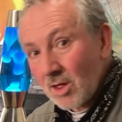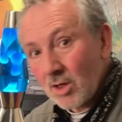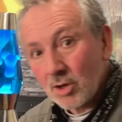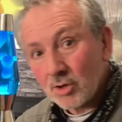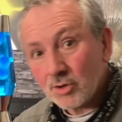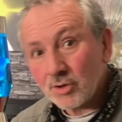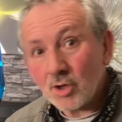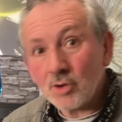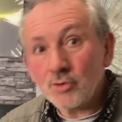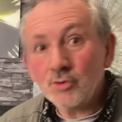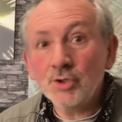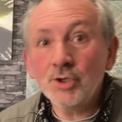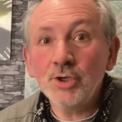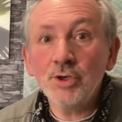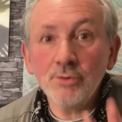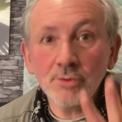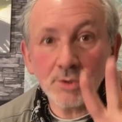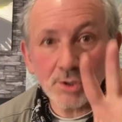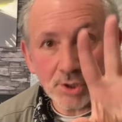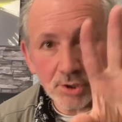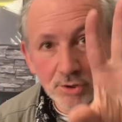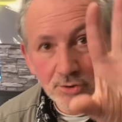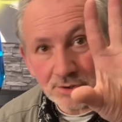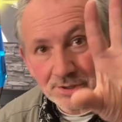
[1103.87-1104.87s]
Those Q
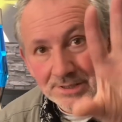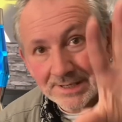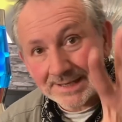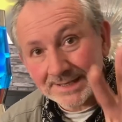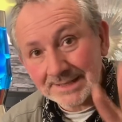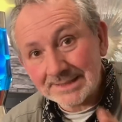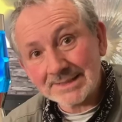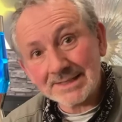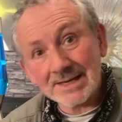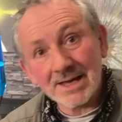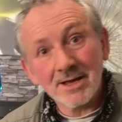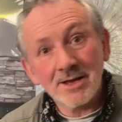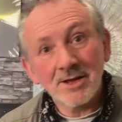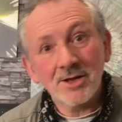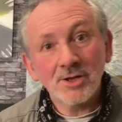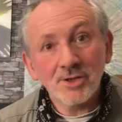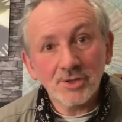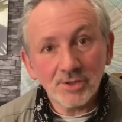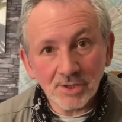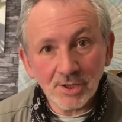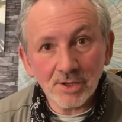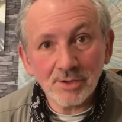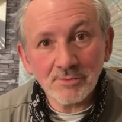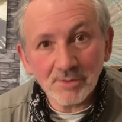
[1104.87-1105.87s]
Acoustics,
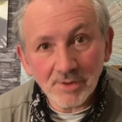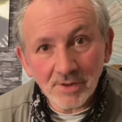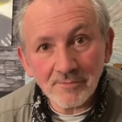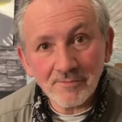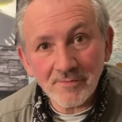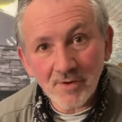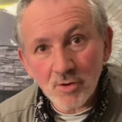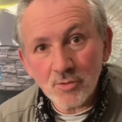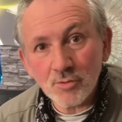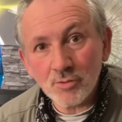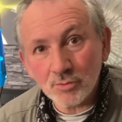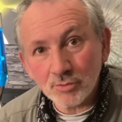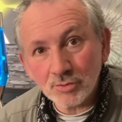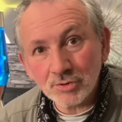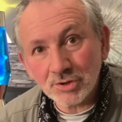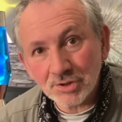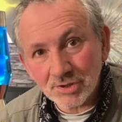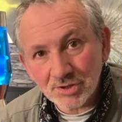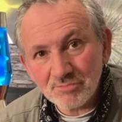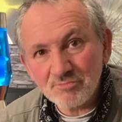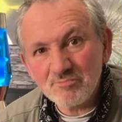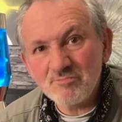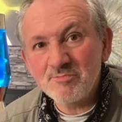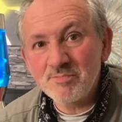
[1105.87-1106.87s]
the vocals
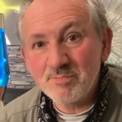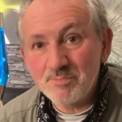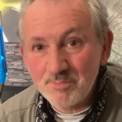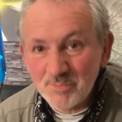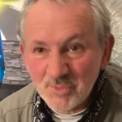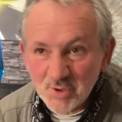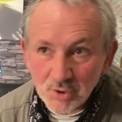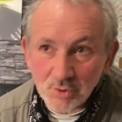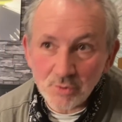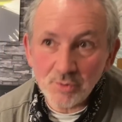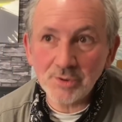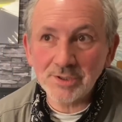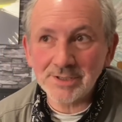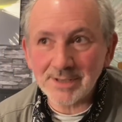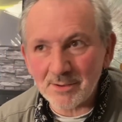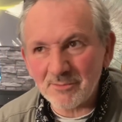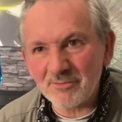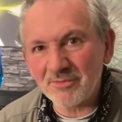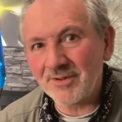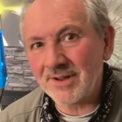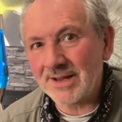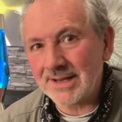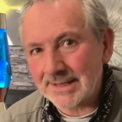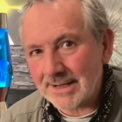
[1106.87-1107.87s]
can do
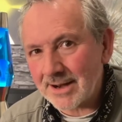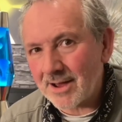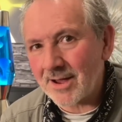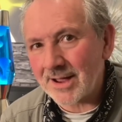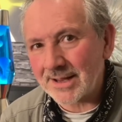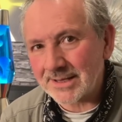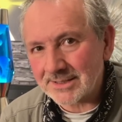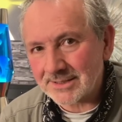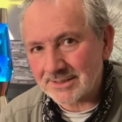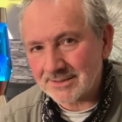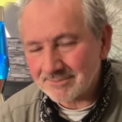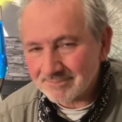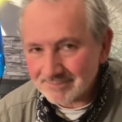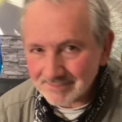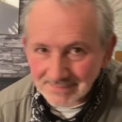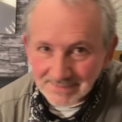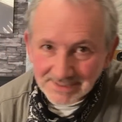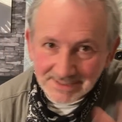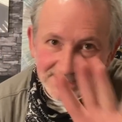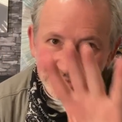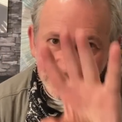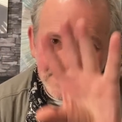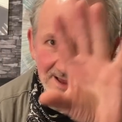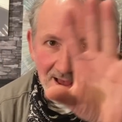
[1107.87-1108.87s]
something nice
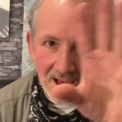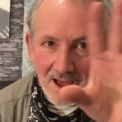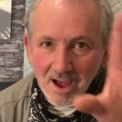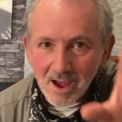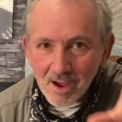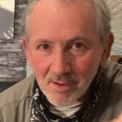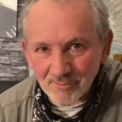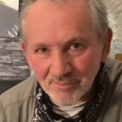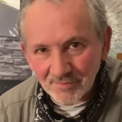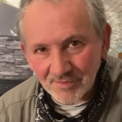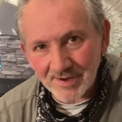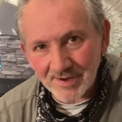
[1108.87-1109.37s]
for